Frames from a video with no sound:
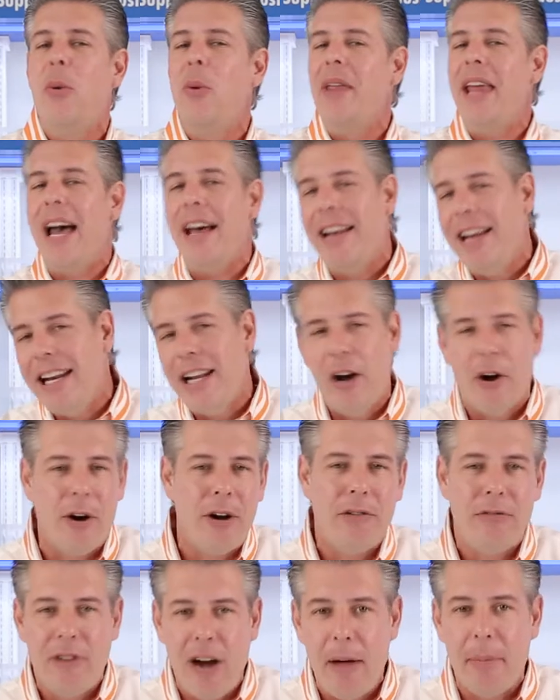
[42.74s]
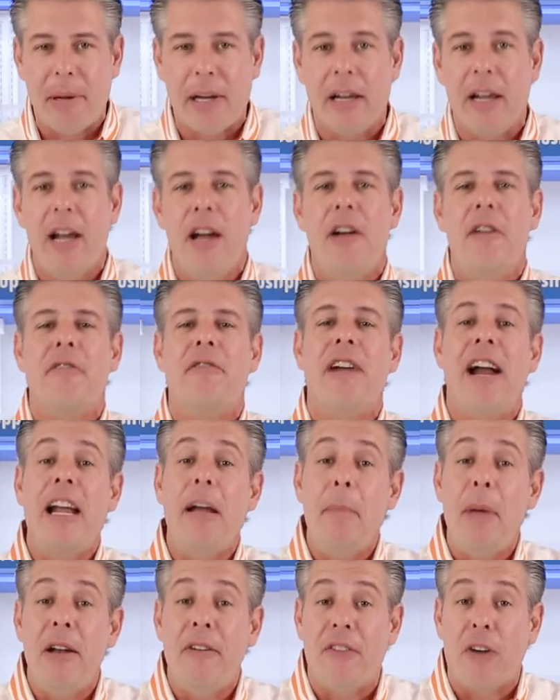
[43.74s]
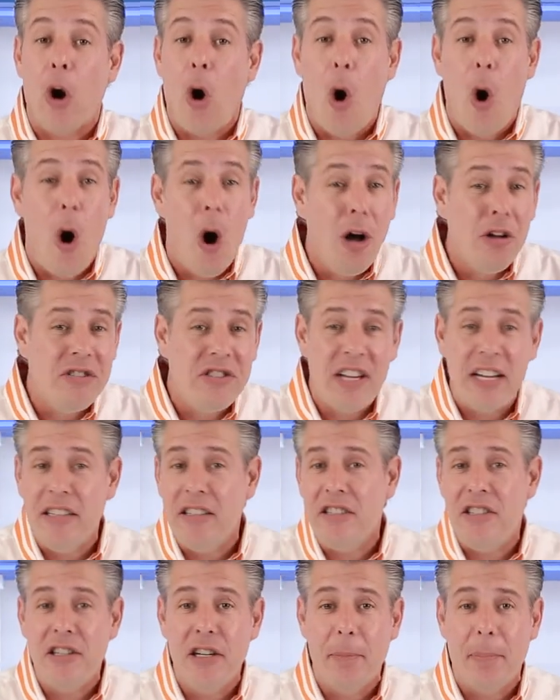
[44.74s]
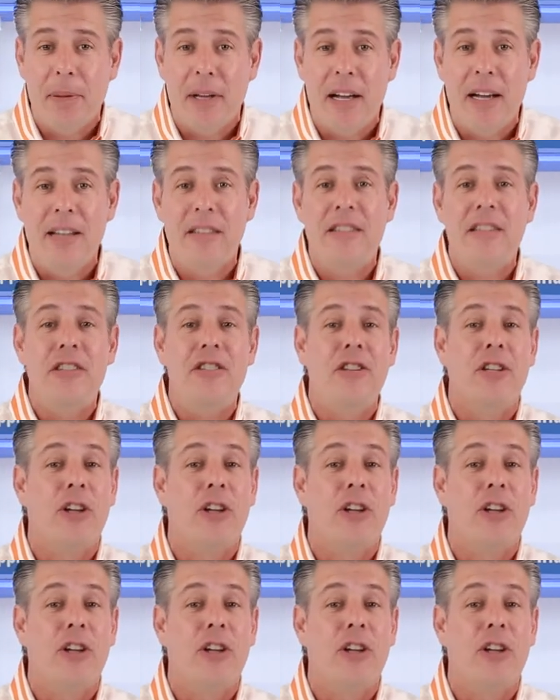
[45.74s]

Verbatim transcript: without any hard rubbing. Recommended for all stainless steel appliances,